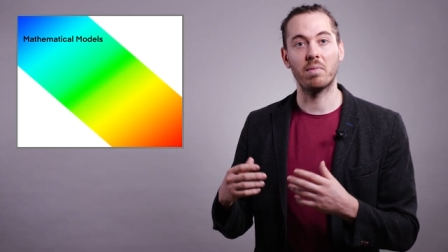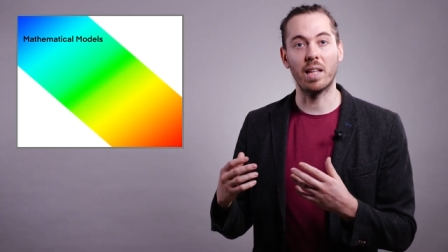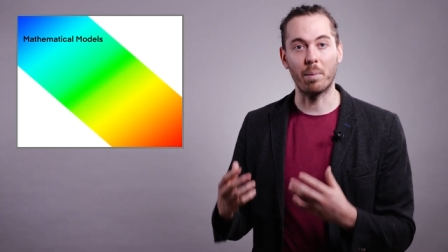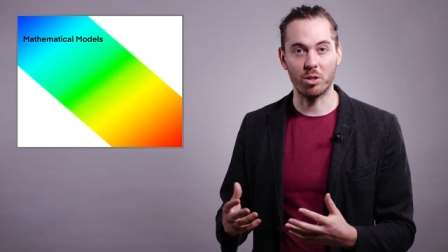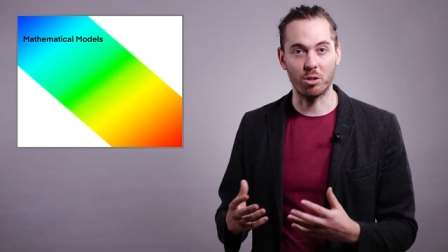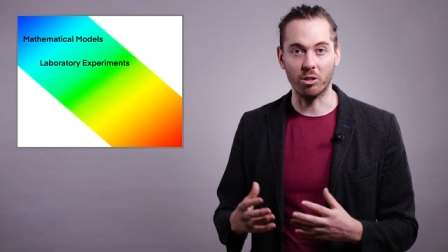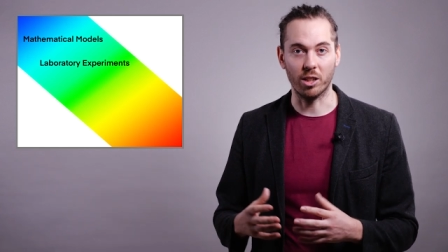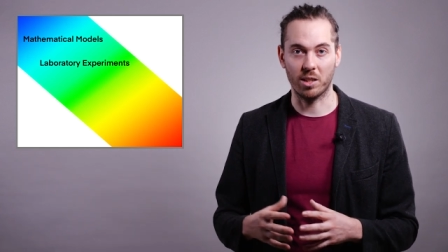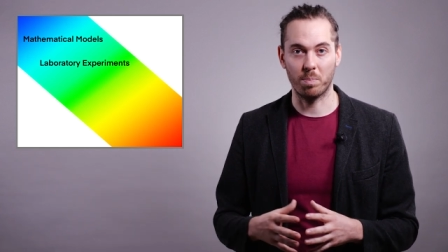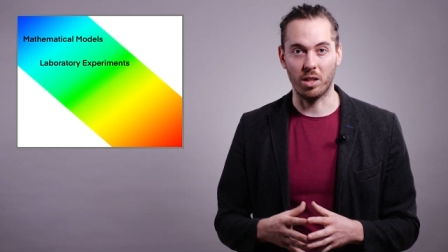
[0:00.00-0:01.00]

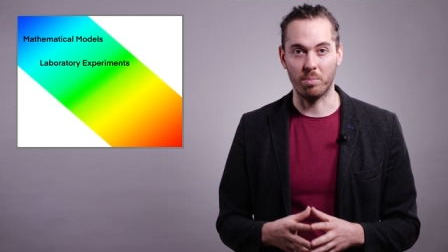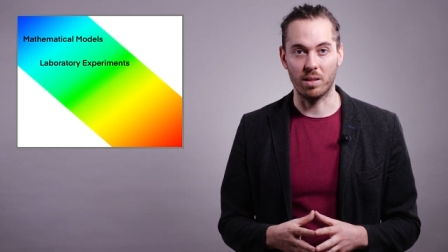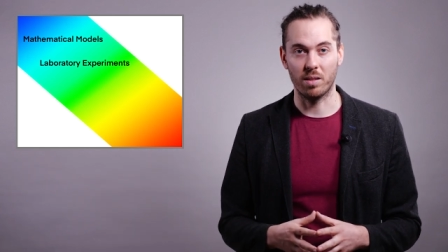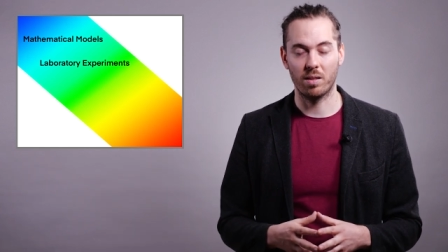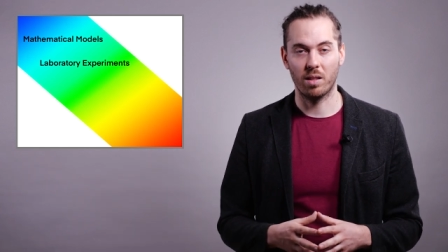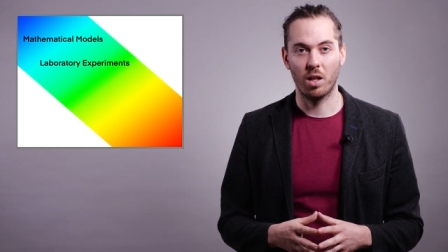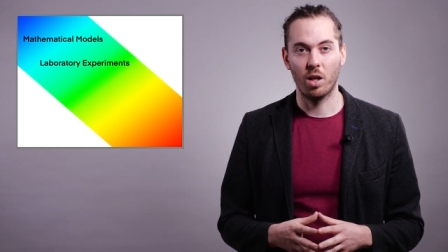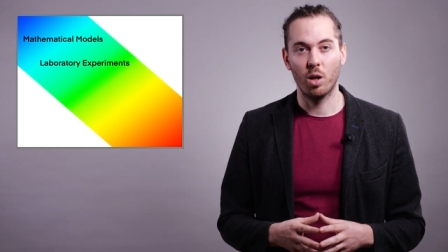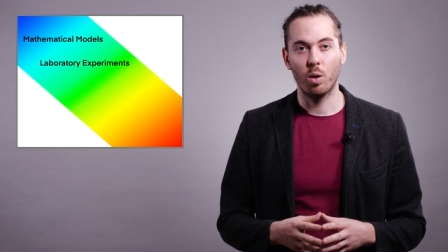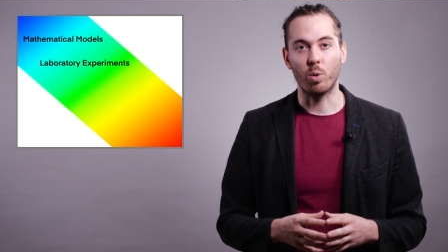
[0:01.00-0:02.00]
Laboratory experiments,
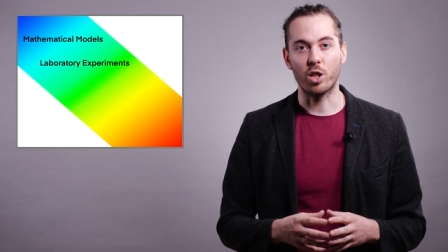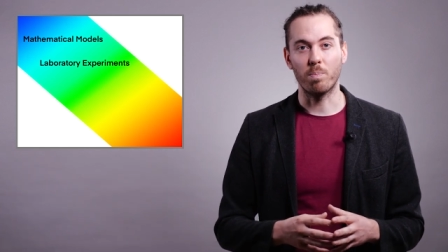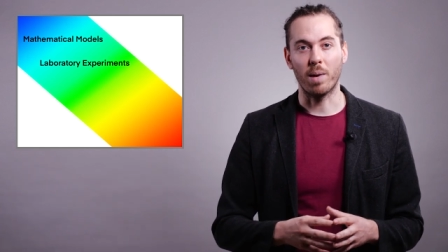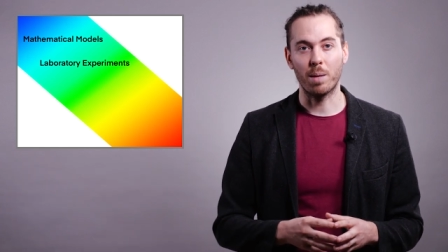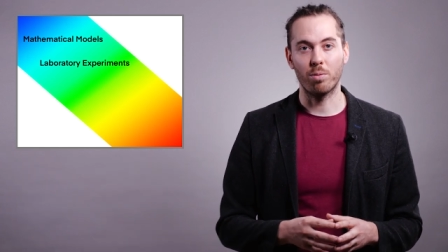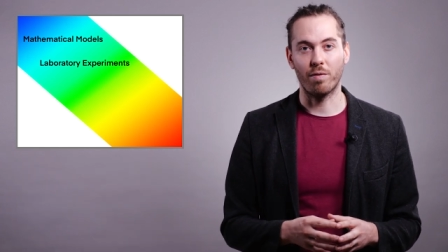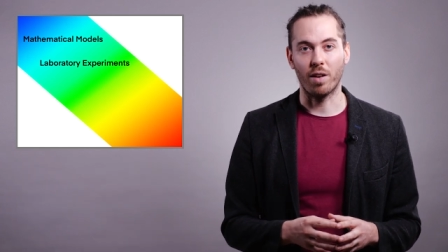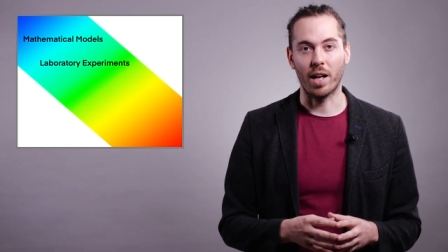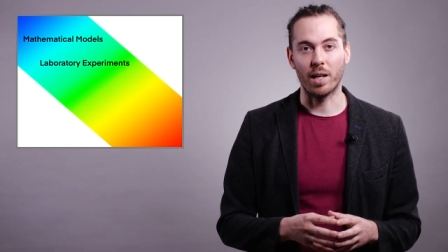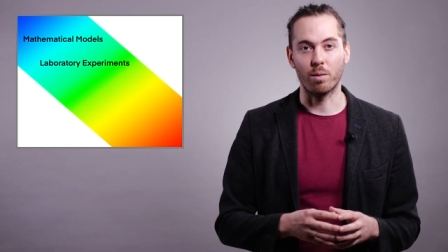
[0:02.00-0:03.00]
which may
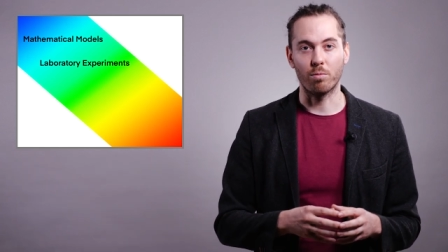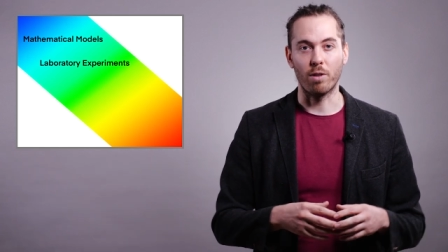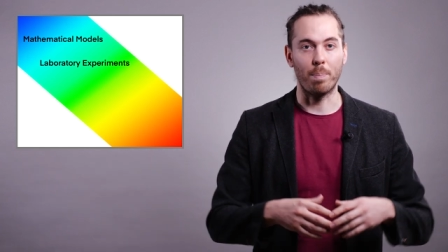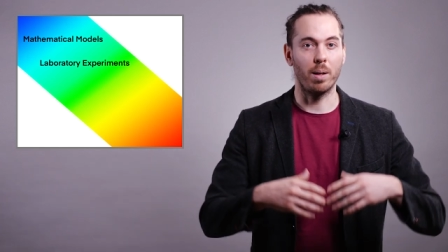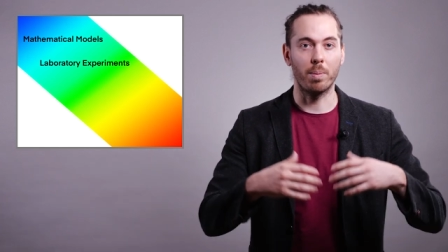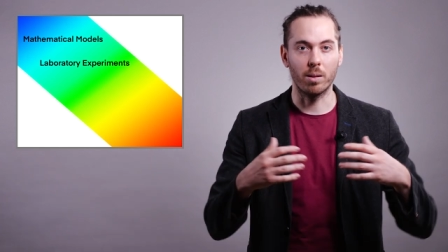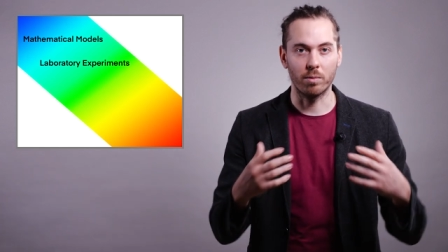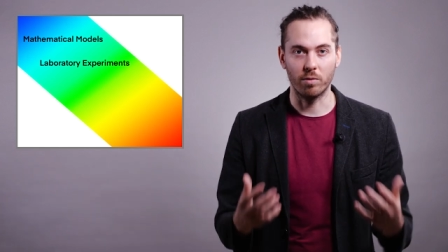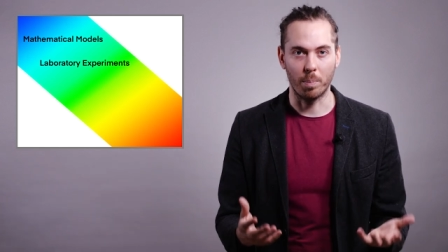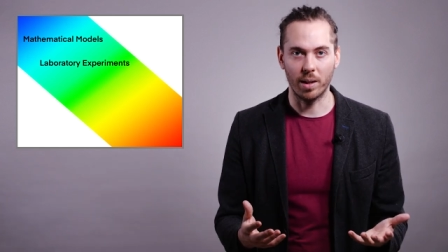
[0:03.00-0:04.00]
provide
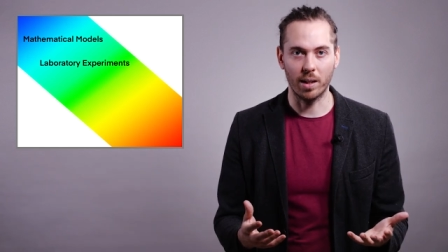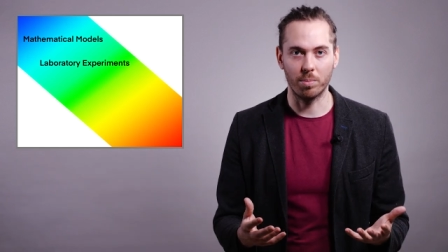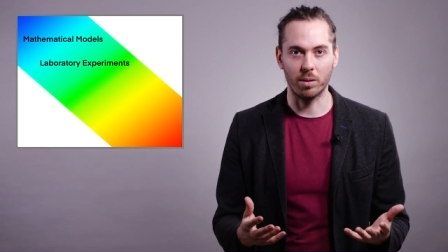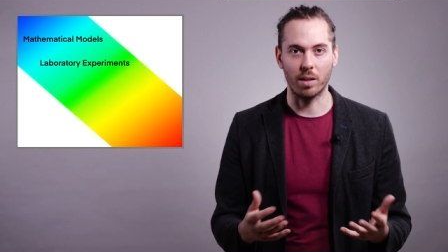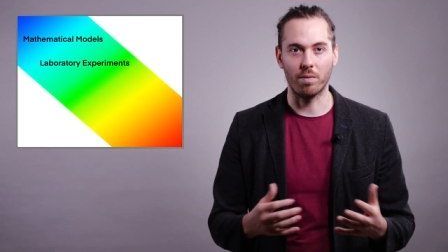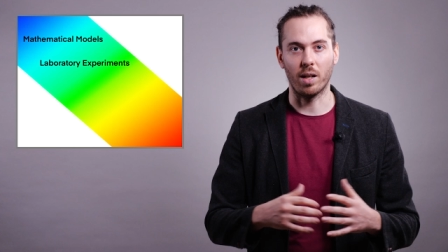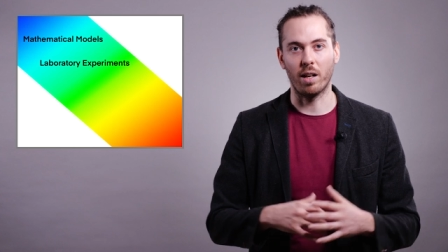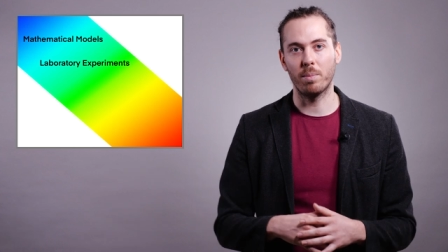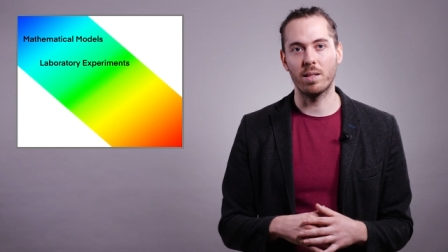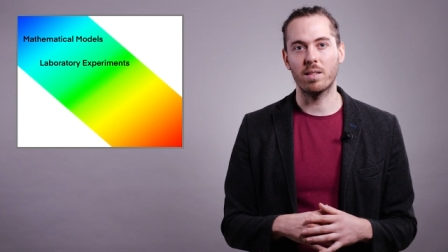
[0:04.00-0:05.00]
replicable
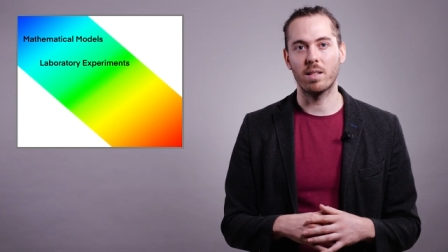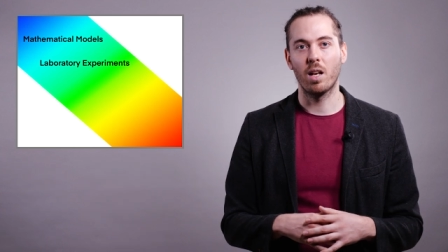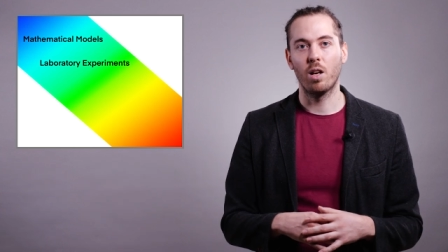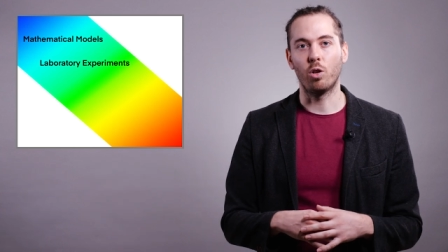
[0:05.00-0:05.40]
environments,